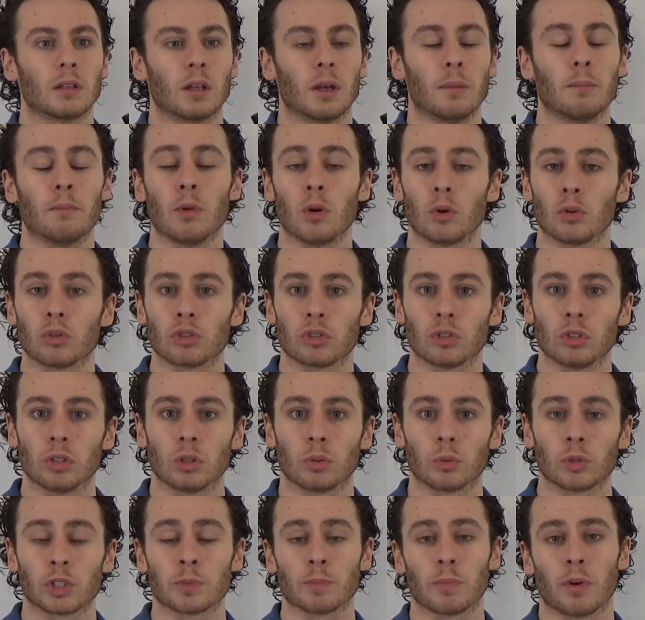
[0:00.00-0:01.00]

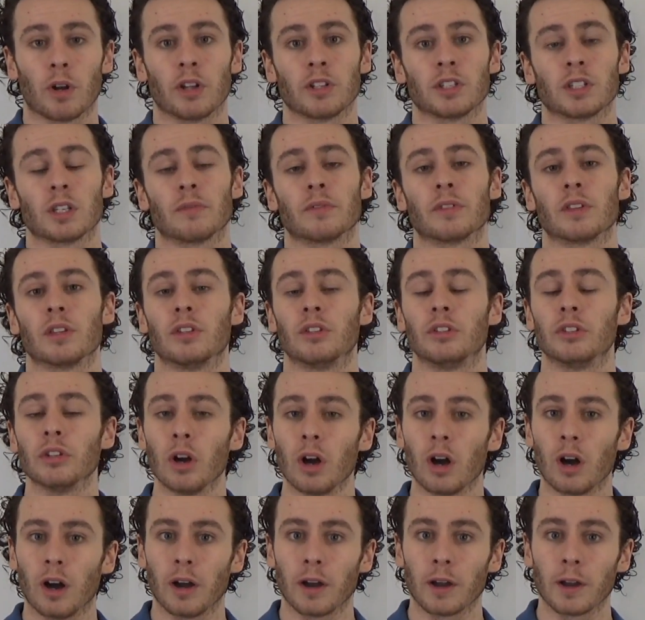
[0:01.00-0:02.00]
emotional response of the
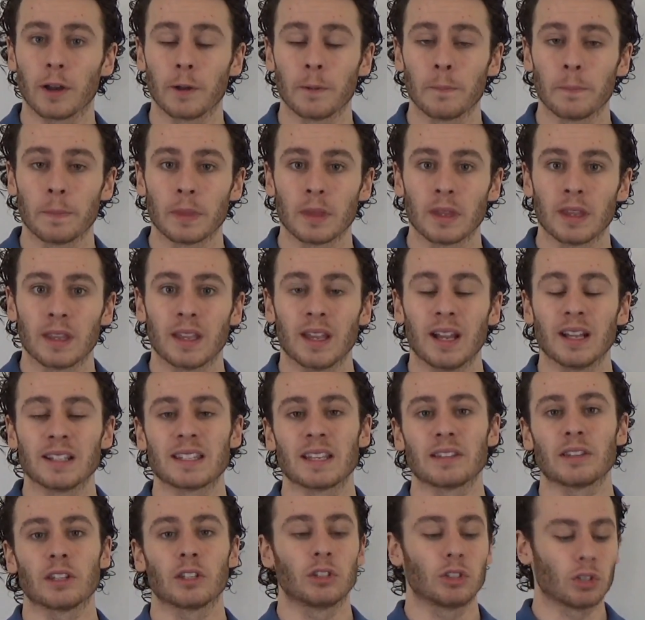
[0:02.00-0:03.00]
dog, it's
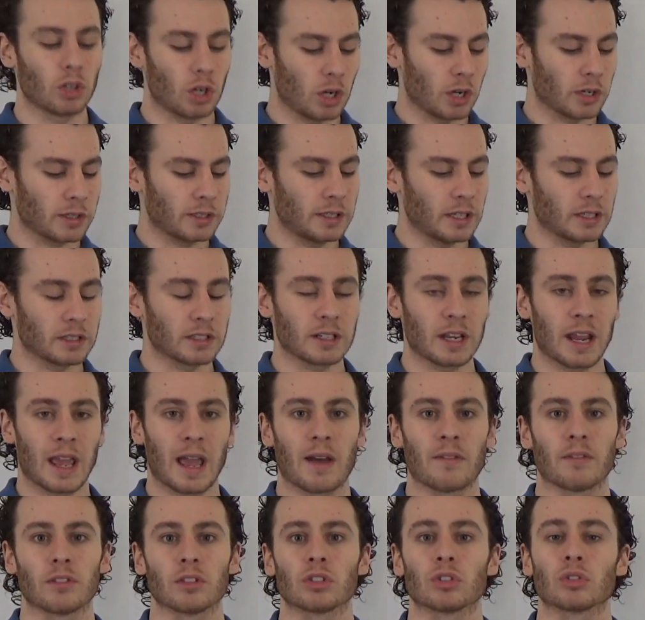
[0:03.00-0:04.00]
that the dog doesn't
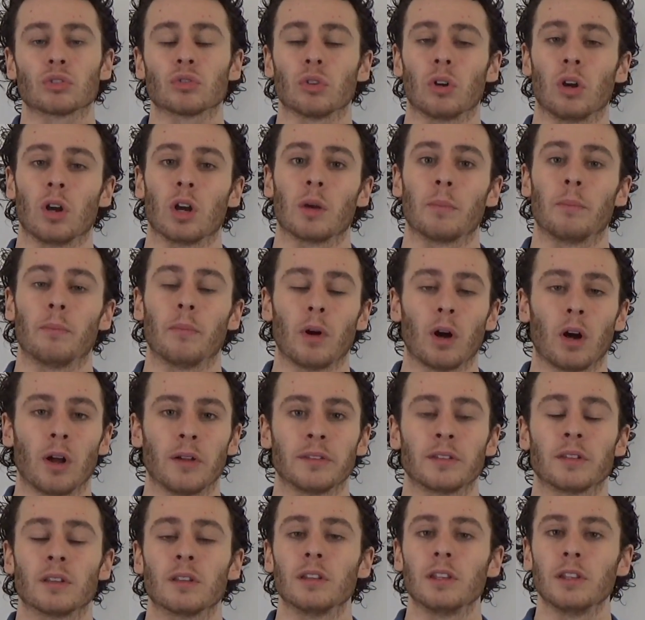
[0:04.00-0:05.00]
have a strong
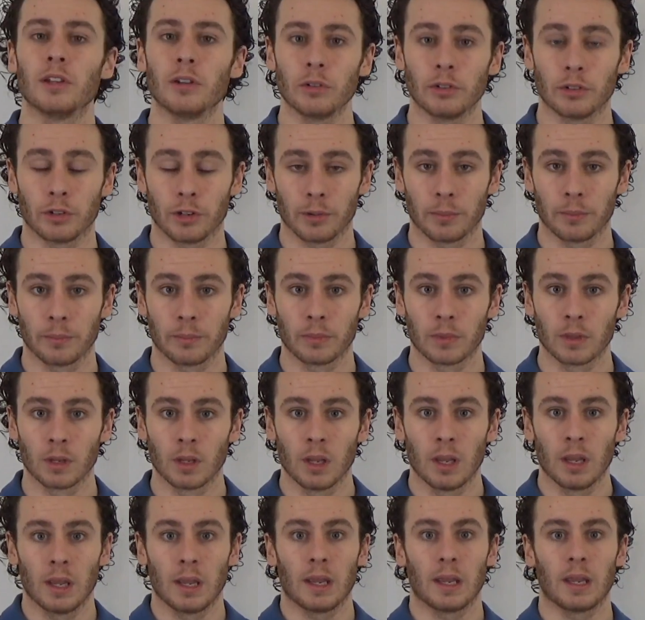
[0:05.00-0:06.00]
bond to the owner.
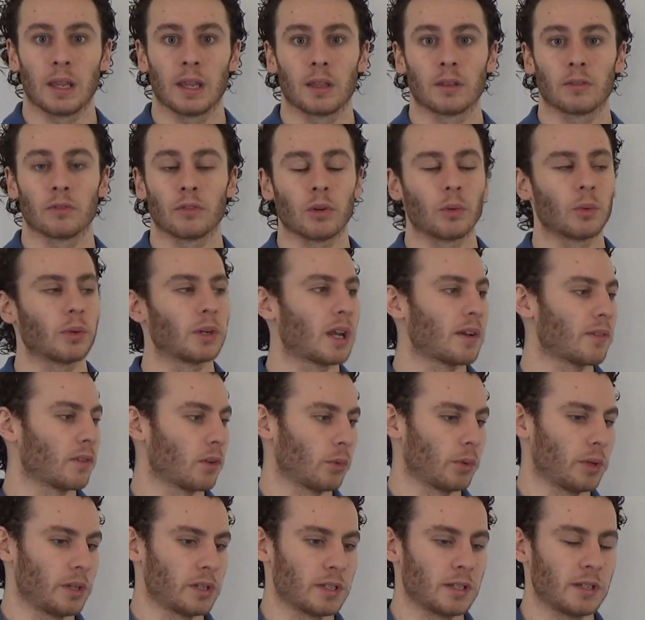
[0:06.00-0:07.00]
And for
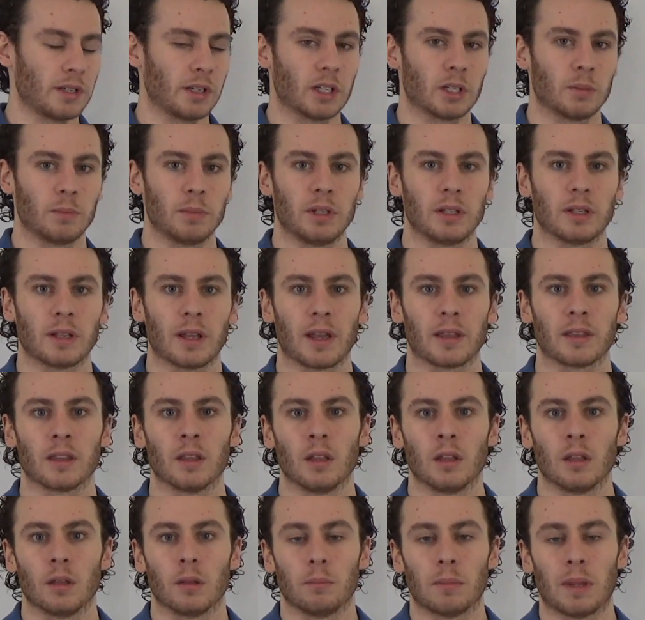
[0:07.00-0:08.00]
whatever reason, it could be
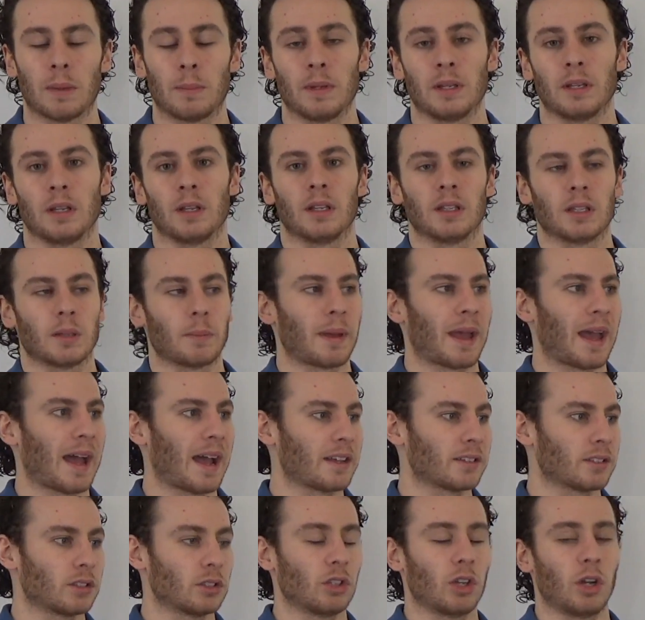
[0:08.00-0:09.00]
that maybe in the
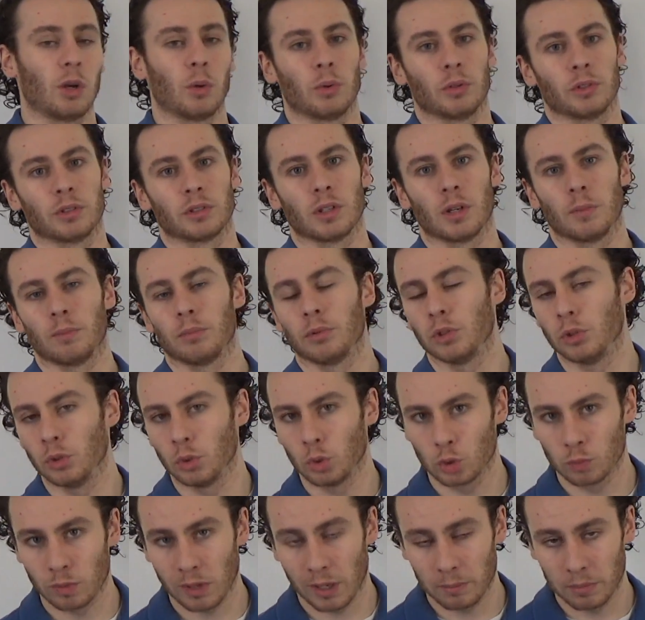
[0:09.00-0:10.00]
past the dog was
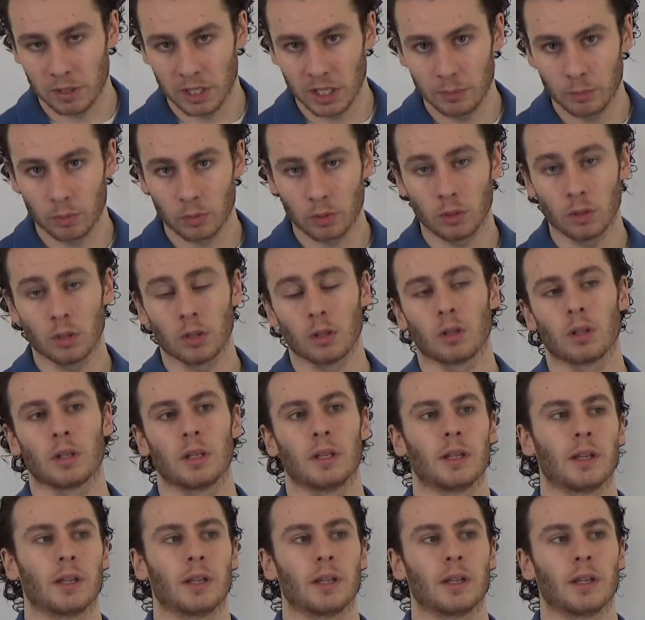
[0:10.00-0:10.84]
abused by people,